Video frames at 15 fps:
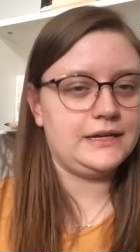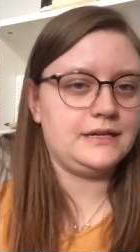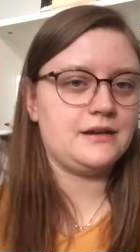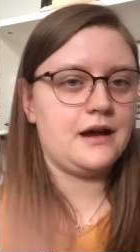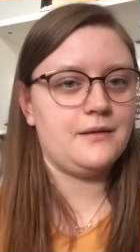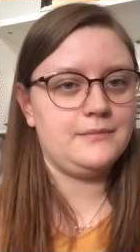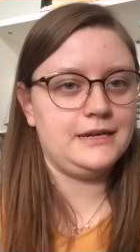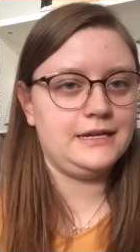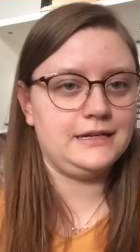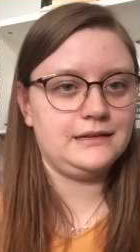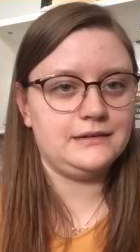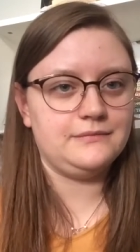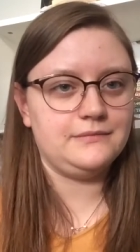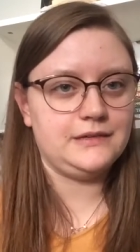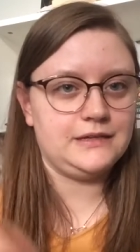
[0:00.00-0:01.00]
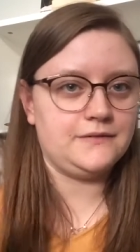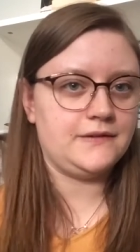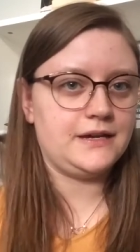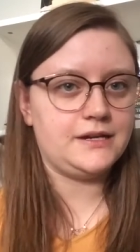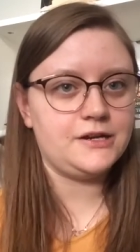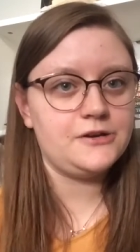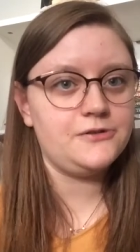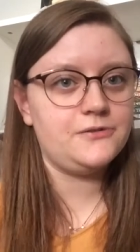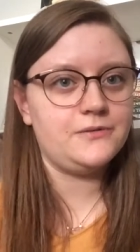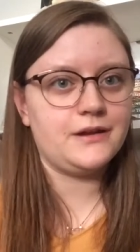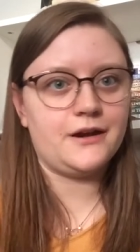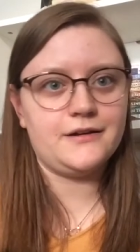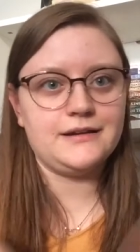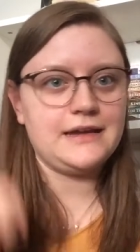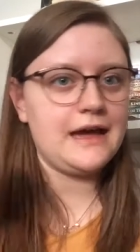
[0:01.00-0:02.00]
coming and being like, oh, we
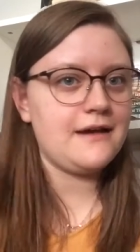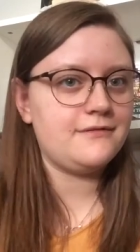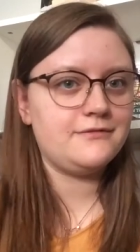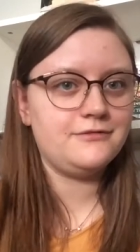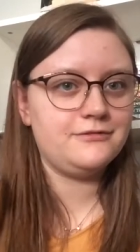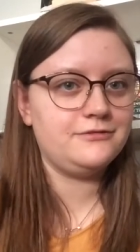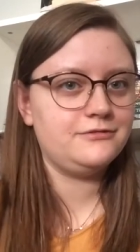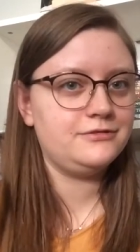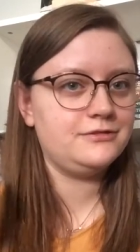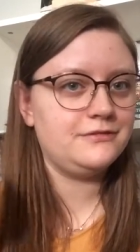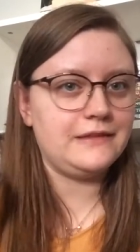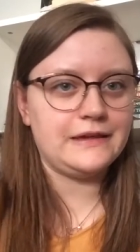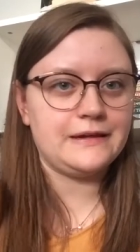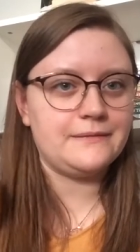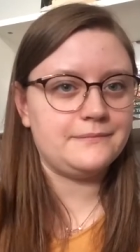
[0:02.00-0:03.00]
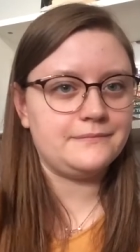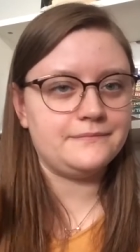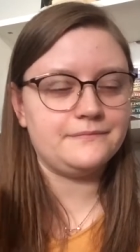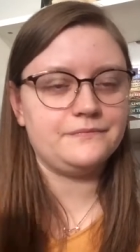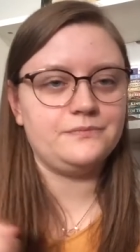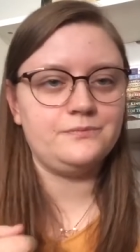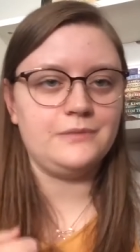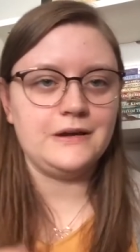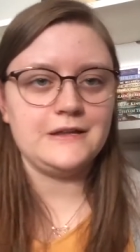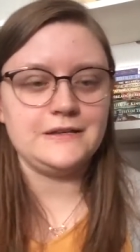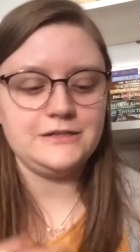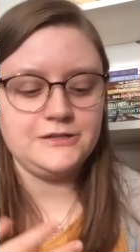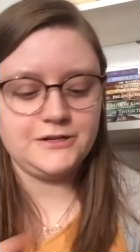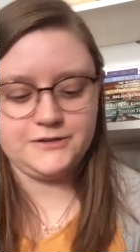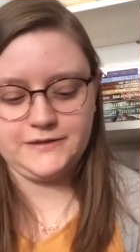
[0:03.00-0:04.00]
already have them, but,
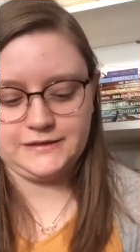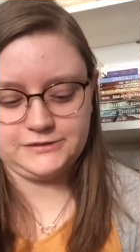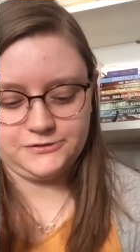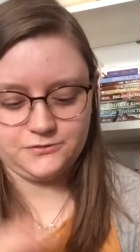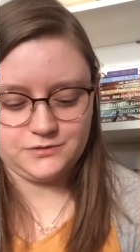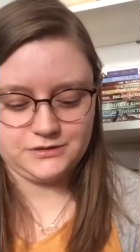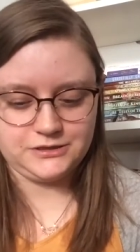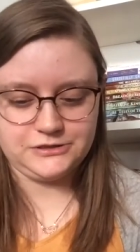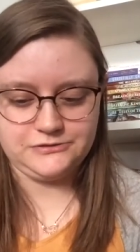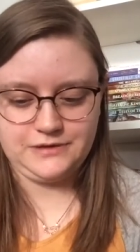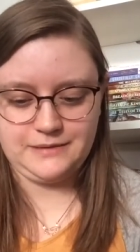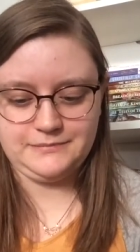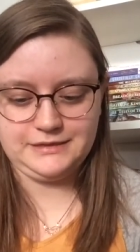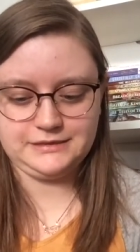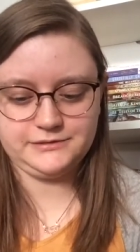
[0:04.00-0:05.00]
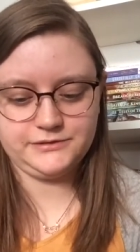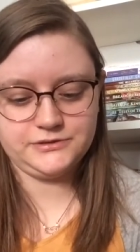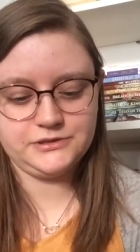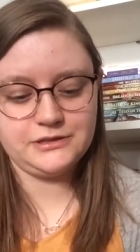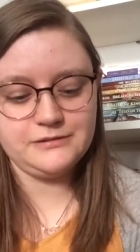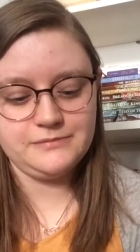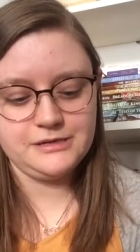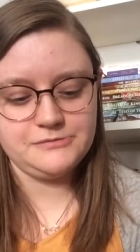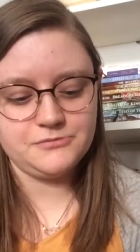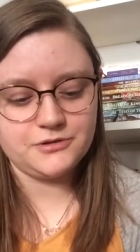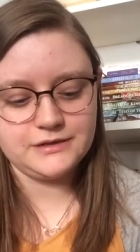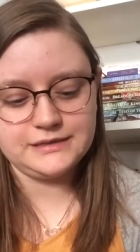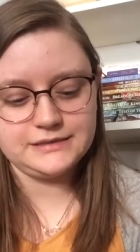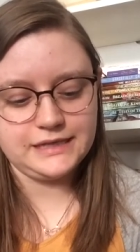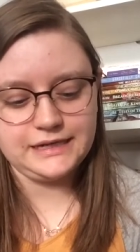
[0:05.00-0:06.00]
that's cool too. That means there's going to be
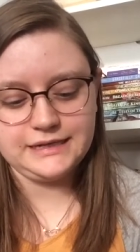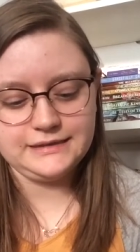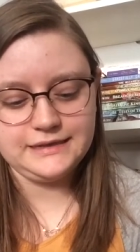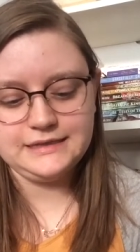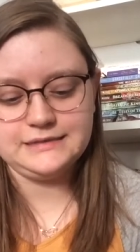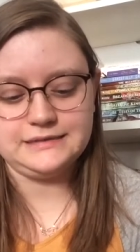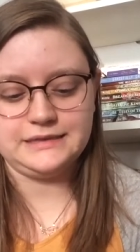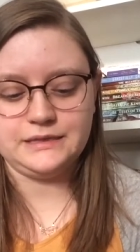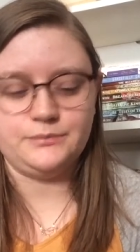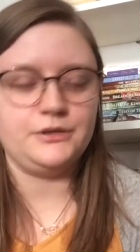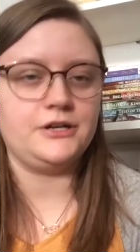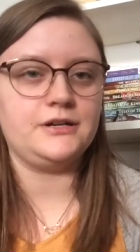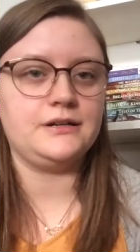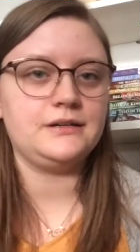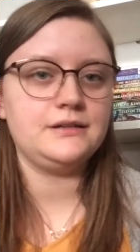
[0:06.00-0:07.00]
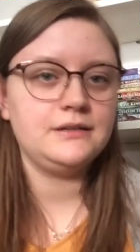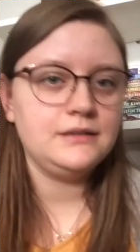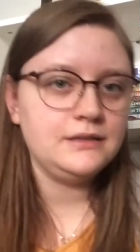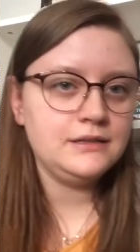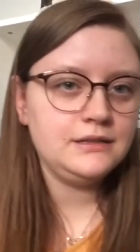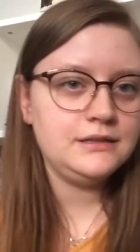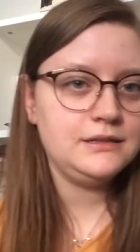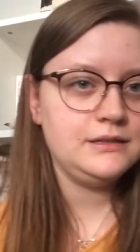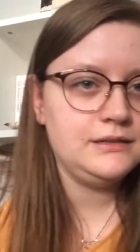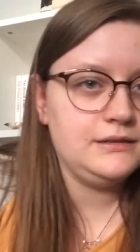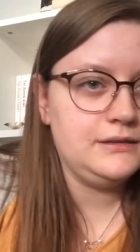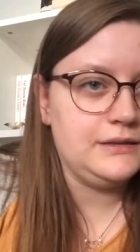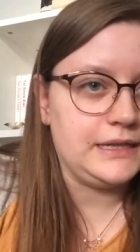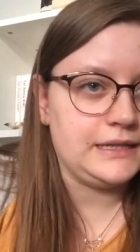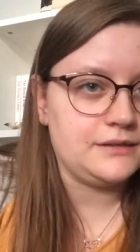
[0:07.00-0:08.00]
more exciting things in the book.
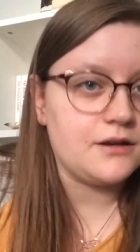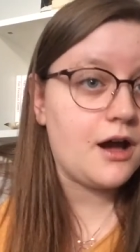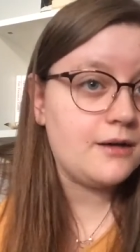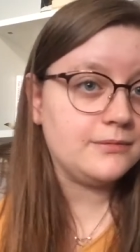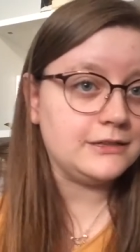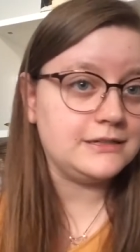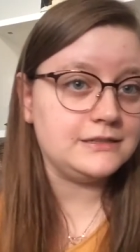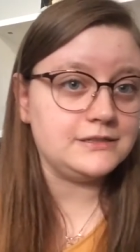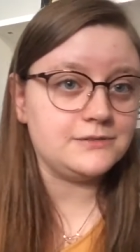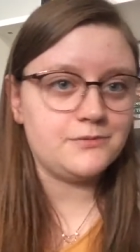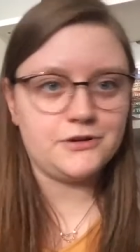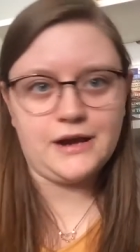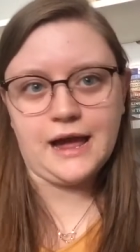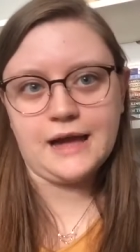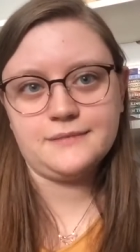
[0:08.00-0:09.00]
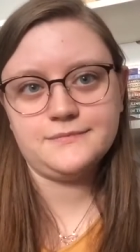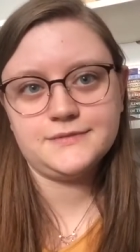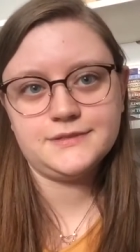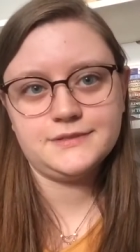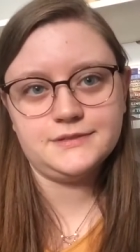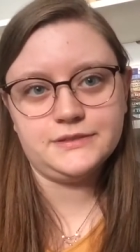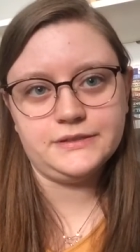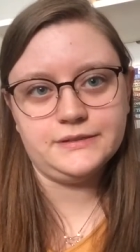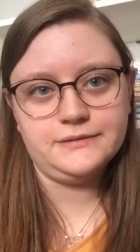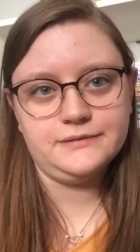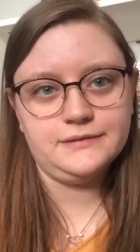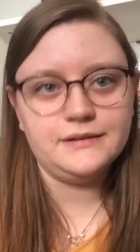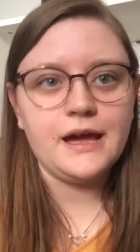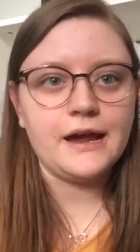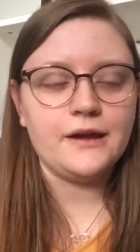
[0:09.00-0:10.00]
Like goblins, perhaps.
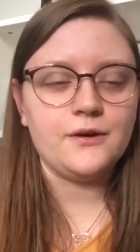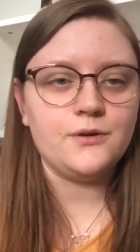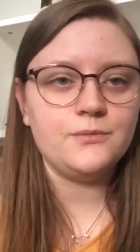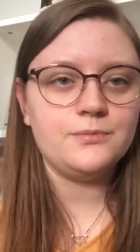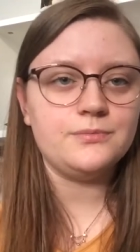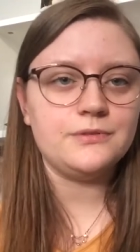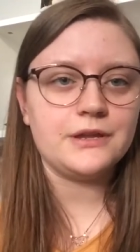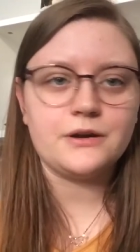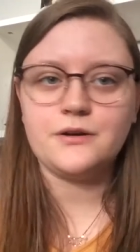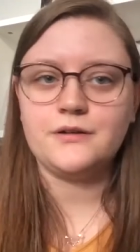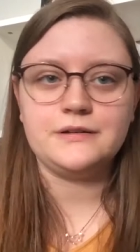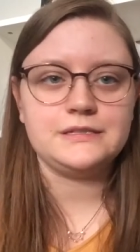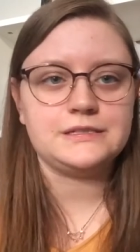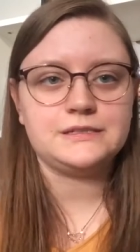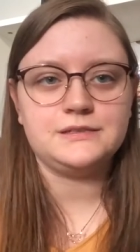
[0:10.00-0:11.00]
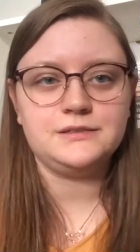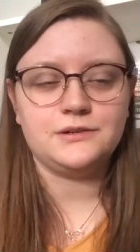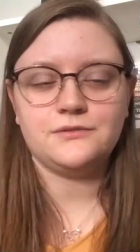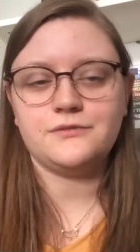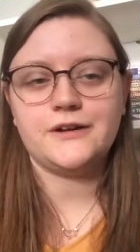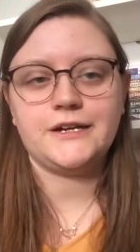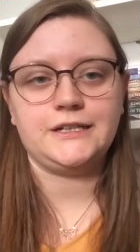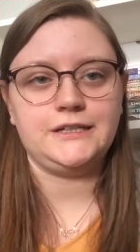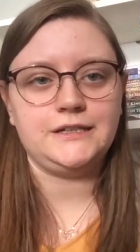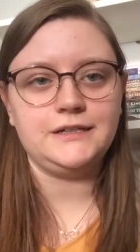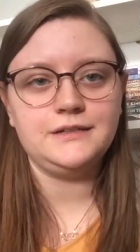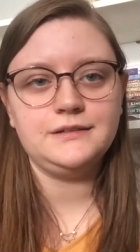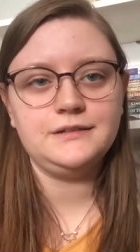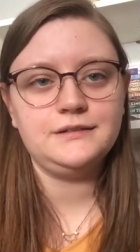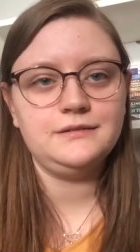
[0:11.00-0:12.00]
I hope. They're always so funny.
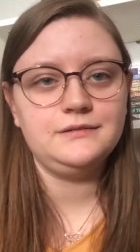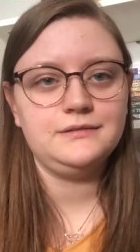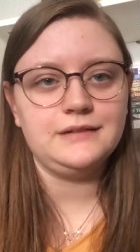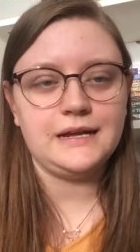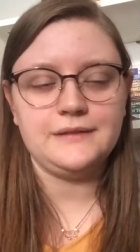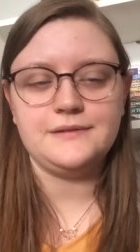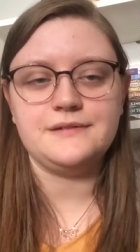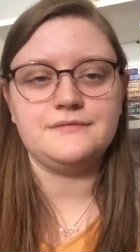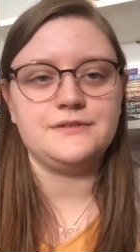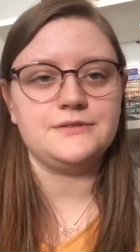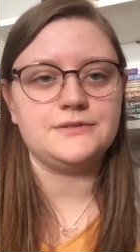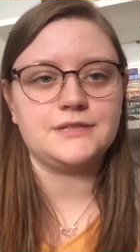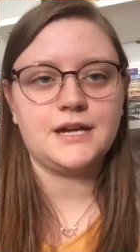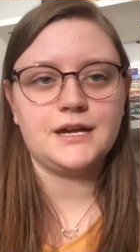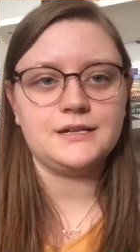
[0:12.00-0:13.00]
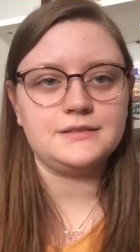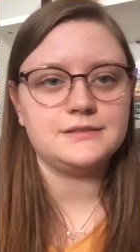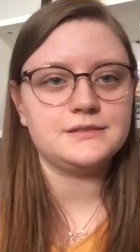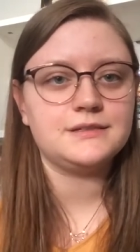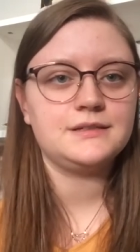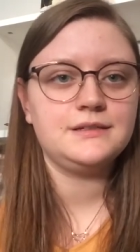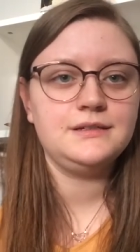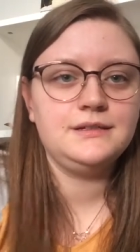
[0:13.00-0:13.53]
I love those guys.